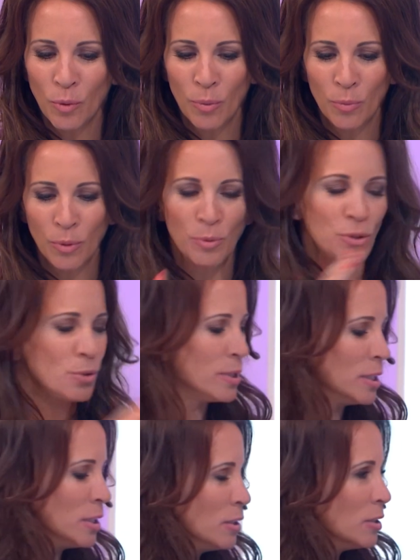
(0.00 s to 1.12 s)
We, we were
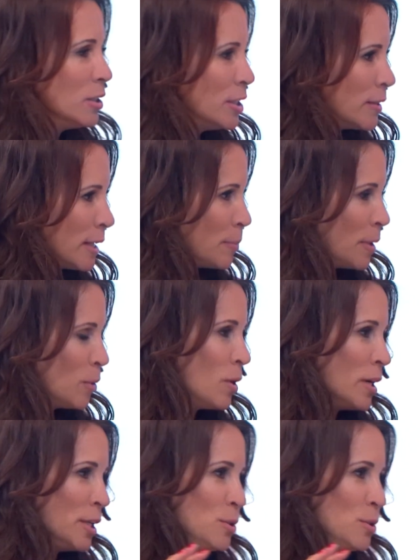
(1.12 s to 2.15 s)
talking earlier on about why